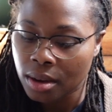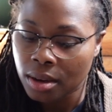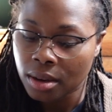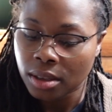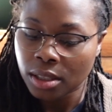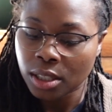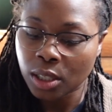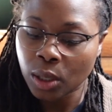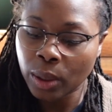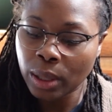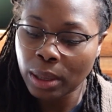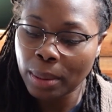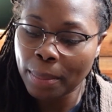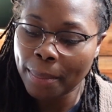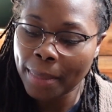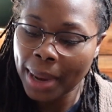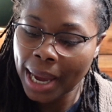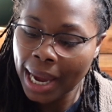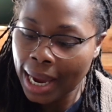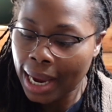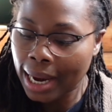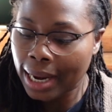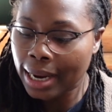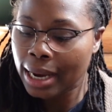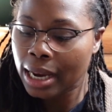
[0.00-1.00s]
So in the
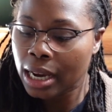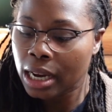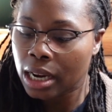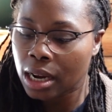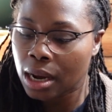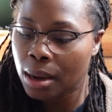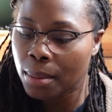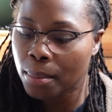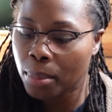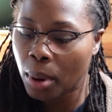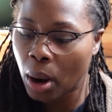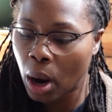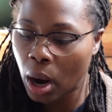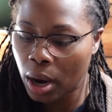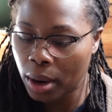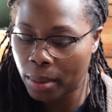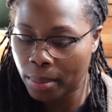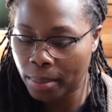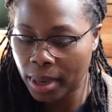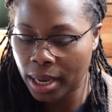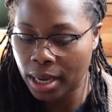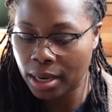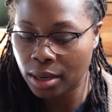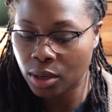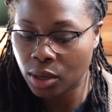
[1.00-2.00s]
main
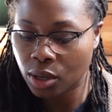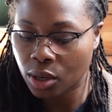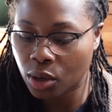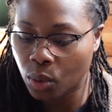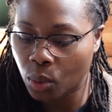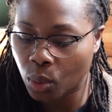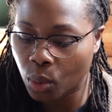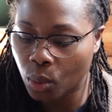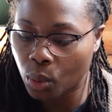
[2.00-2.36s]
compartment,